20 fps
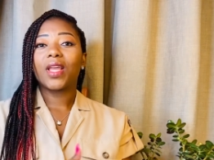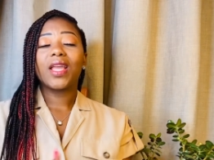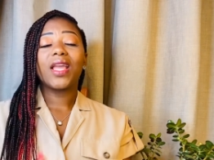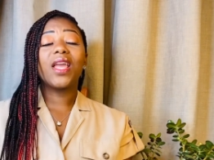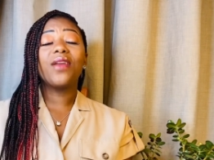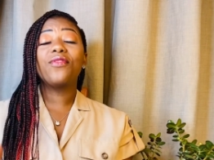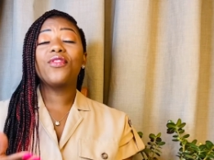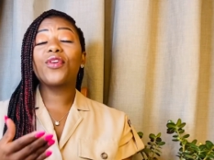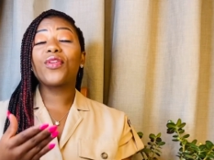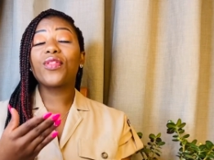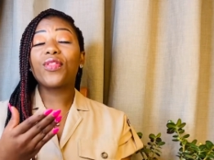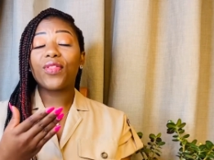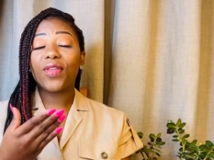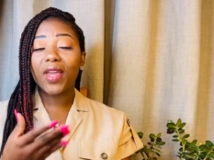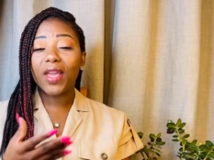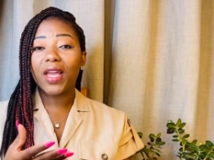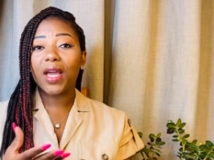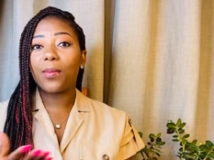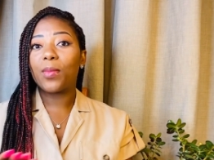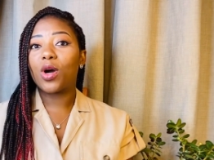If you
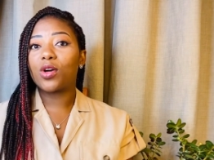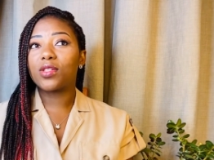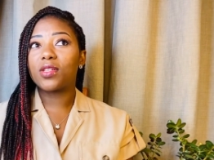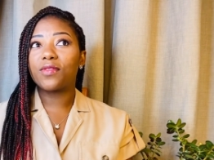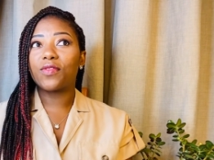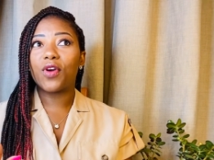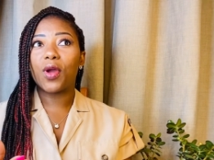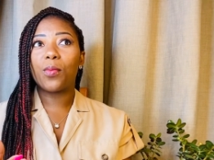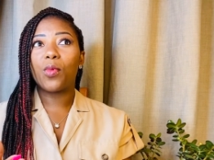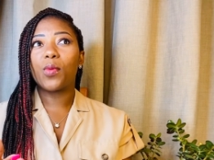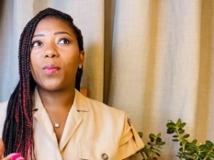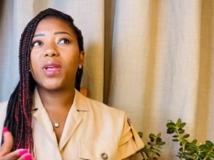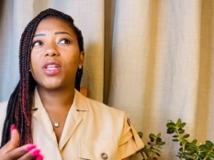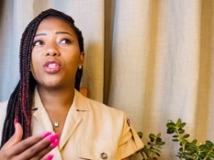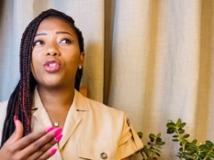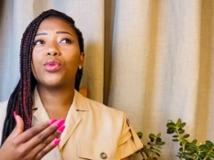think about it for a moment,